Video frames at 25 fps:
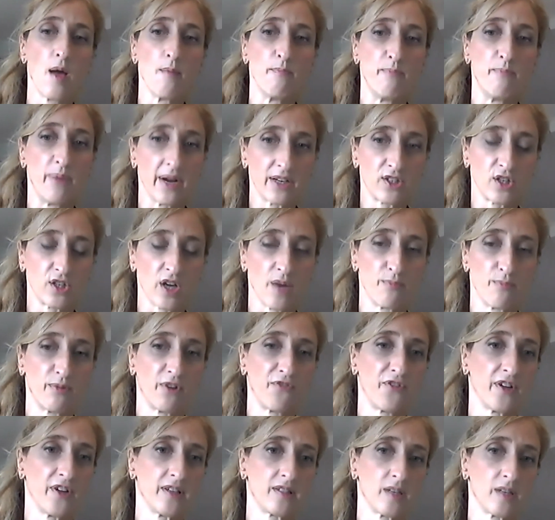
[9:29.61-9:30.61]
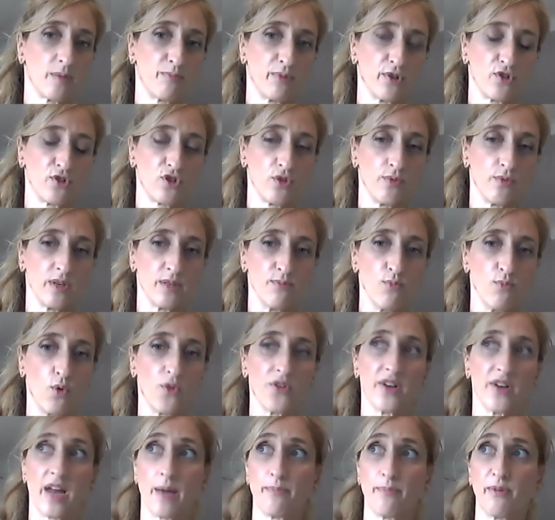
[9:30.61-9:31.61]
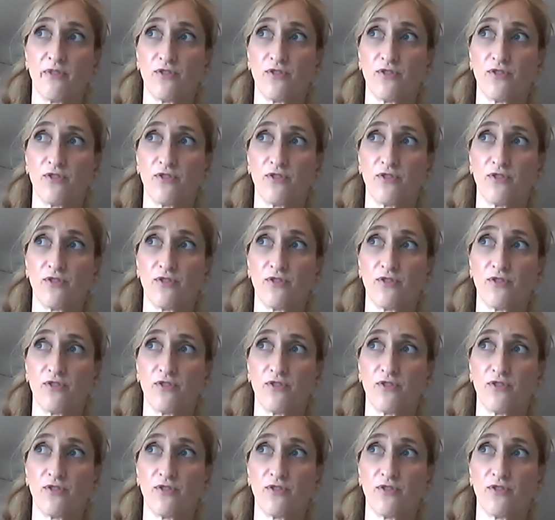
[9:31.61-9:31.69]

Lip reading: but Professor Chrysochou is more than happy